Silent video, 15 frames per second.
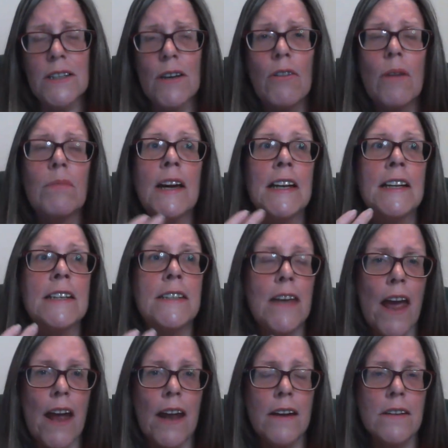So I'm
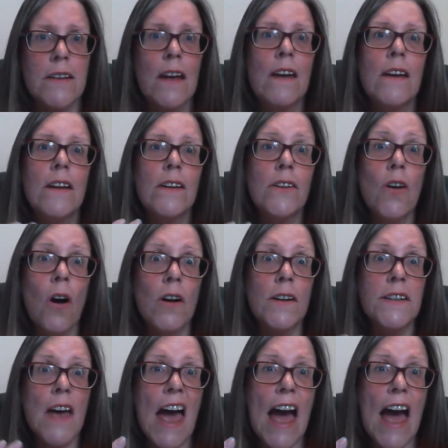content not